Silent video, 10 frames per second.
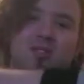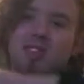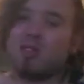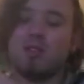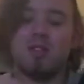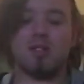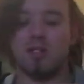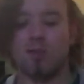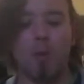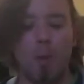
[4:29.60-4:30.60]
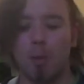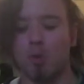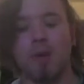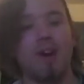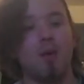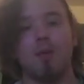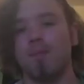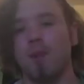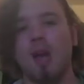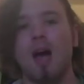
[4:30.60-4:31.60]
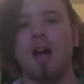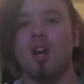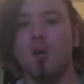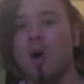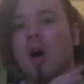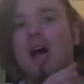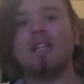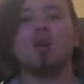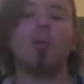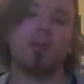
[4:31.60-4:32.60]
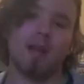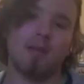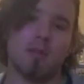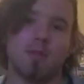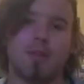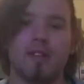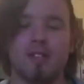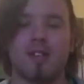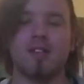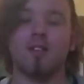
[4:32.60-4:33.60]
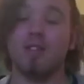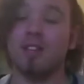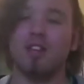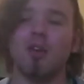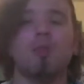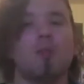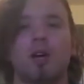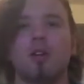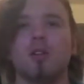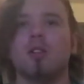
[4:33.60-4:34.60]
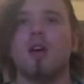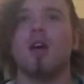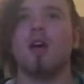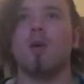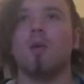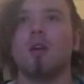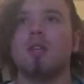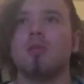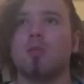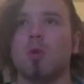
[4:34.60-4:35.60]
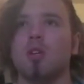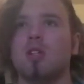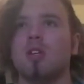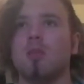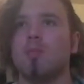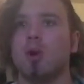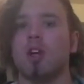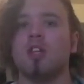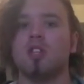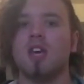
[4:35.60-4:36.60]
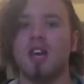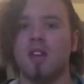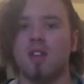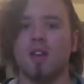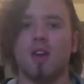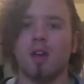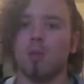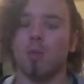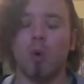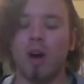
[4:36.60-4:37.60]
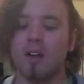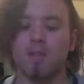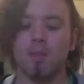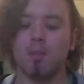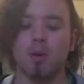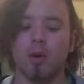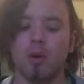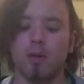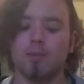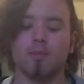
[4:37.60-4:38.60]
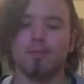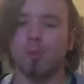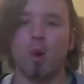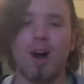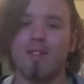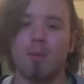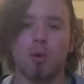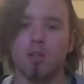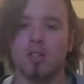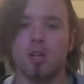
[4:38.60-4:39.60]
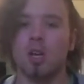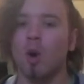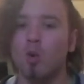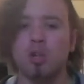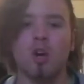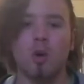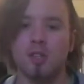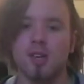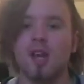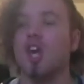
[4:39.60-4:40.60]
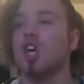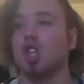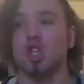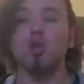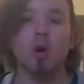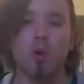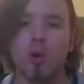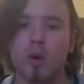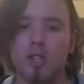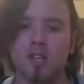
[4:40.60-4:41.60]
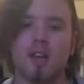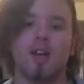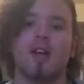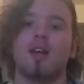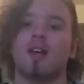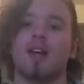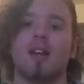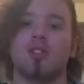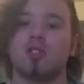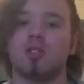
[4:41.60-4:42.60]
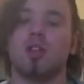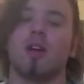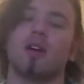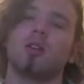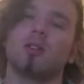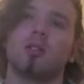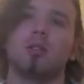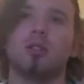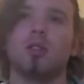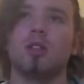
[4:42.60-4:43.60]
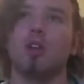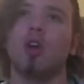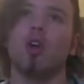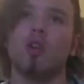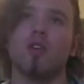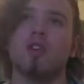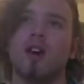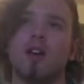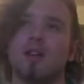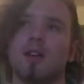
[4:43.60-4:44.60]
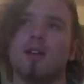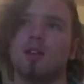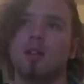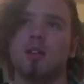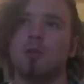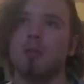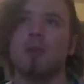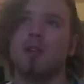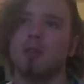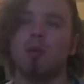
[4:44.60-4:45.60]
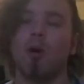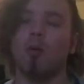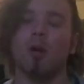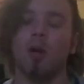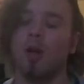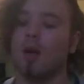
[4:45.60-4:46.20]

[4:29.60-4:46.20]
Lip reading: This won't be pushed by anyone, and you know what? I don't blame them in this sense. I really don't, because once you put it on your skin, you're thinking, why have you even bought it? Why have I bought it? No one's gonna notice it. You don't notice it. It's just like, oh jeez, another designer scent that's going to be a disappointment.